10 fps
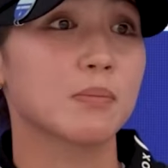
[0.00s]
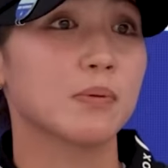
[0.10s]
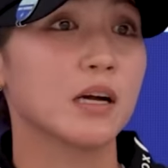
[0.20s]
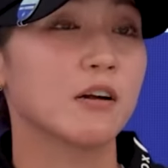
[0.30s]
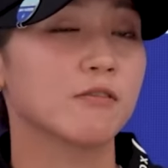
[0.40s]
the
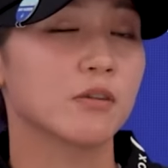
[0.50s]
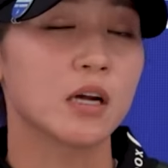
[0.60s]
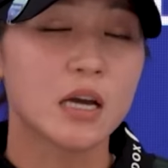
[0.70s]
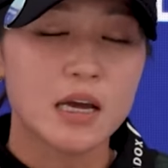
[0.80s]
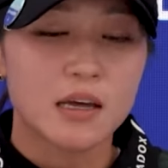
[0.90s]
player
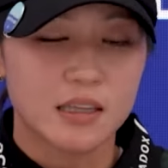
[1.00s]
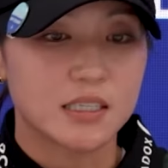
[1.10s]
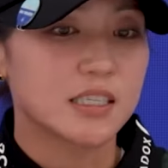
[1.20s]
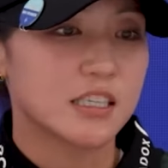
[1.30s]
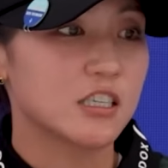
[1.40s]
for the
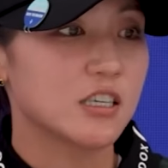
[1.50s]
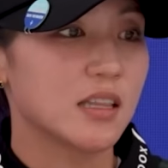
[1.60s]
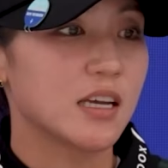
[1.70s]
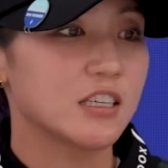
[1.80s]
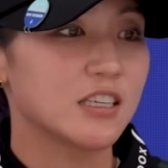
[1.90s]
decision
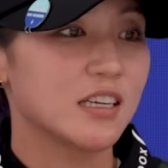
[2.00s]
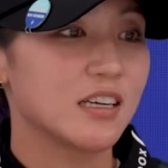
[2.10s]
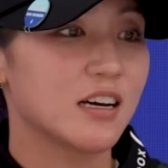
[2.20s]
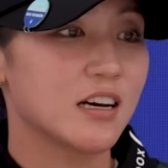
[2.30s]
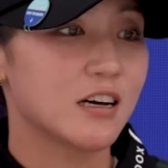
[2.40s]
that
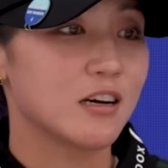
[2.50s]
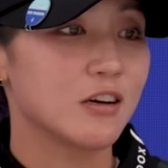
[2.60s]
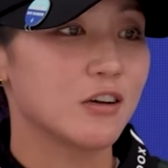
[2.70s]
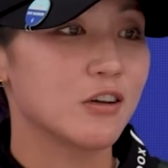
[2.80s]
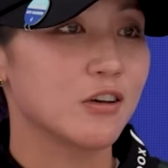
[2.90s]
she,
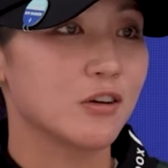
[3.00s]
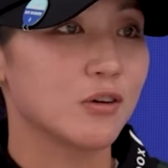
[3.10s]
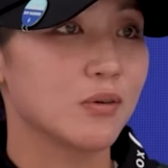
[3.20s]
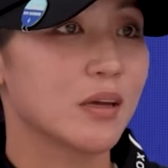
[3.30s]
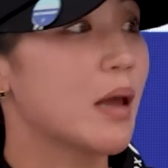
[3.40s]
you
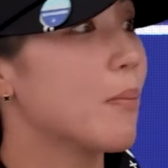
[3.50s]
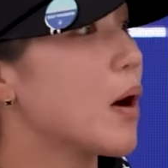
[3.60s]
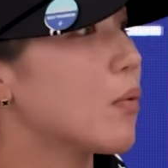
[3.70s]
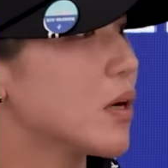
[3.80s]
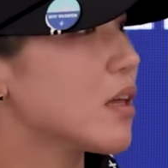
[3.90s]
know, came
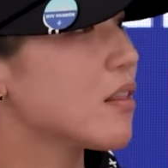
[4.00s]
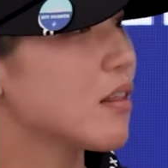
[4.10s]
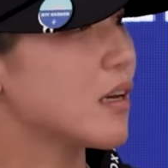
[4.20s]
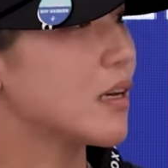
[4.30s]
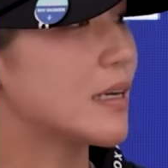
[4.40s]
up with.
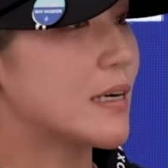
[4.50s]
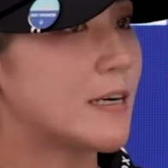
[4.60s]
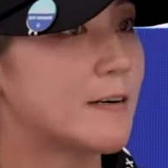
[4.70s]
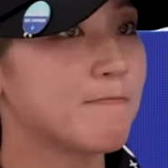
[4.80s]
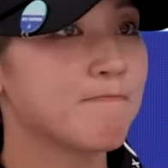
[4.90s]
And
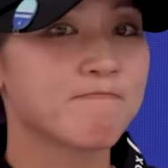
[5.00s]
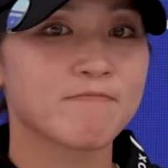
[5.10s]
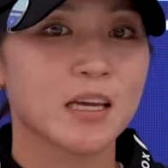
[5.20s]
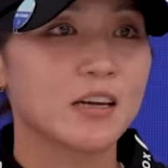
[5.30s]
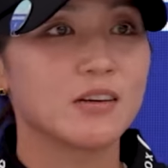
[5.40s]

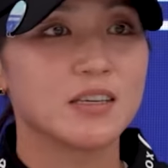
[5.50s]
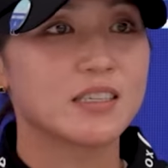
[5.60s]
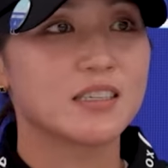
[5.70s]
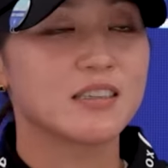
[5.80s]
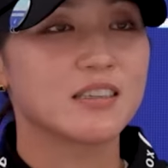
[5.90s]
you know,
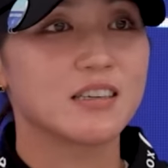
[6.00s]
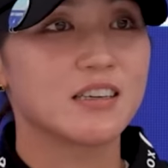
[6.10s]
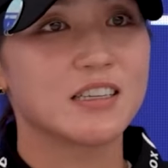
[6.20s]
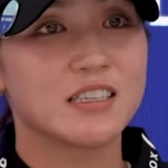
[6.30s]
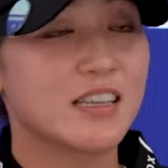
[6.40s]
it's
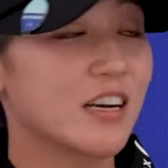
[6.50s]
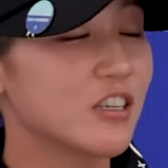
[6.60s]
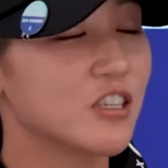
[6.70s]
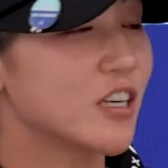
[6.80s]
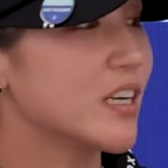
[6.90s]
their
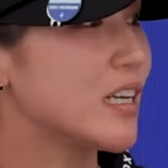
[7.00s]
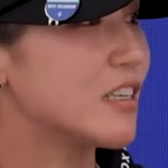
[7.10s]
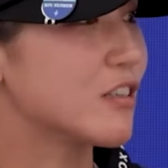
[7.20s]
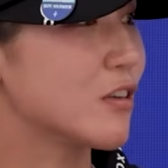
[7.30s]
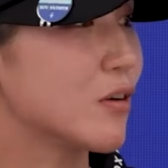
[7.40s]
journey.
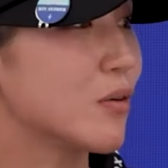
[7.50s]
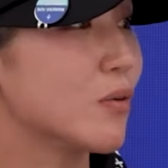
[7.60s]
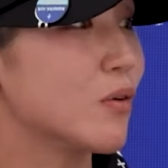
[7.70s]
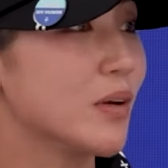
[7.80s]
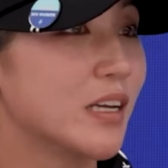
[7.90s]
So
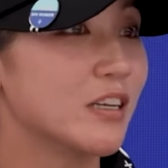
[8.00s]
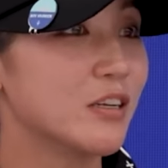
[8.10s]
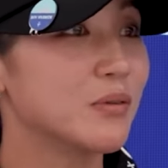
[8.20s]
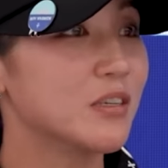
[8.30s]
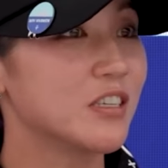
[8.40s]
all we can
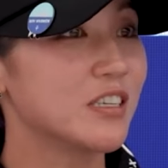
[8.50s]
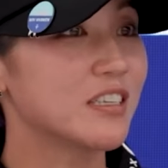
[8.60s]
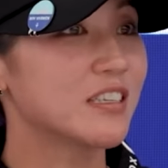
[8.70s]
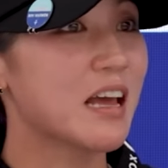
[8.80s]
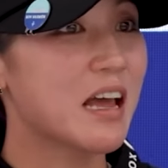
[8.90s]
do is
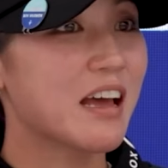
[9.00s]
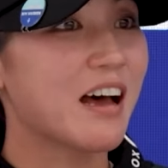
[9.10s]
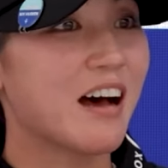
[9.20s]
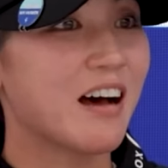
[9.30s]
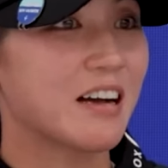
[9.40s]
just
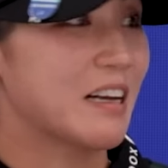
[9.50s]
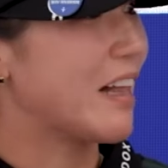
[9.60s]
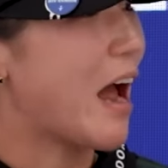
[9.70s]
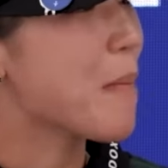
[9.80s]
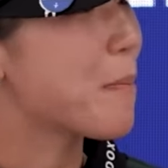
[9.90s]

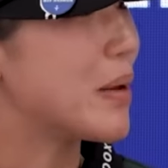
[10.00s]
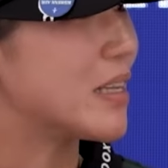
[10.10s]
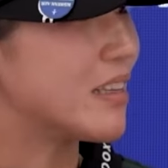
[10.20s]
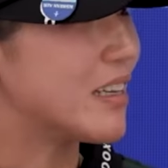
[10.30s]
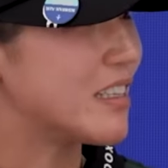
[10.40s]
clap
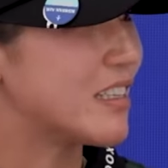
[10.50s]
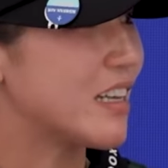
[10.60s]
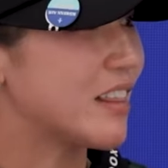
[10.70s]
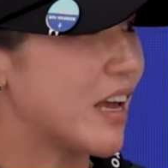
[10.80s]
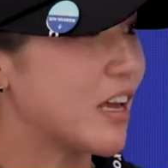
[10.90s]
and
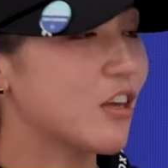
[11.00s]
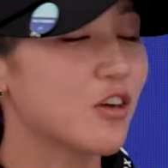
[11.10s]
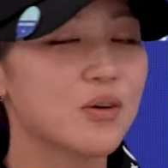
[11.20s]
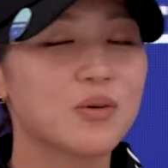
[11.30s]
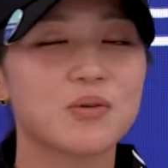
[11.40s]
say thank
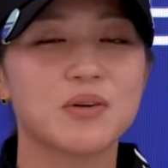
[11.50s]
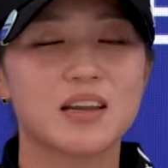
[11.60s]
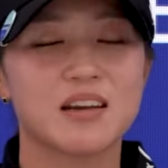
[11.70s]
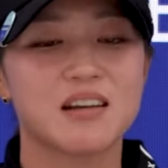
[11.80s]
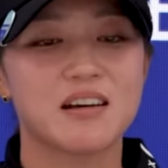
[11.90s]
you.
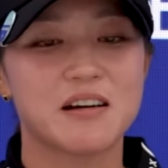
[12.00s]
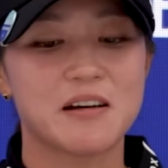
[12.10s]
And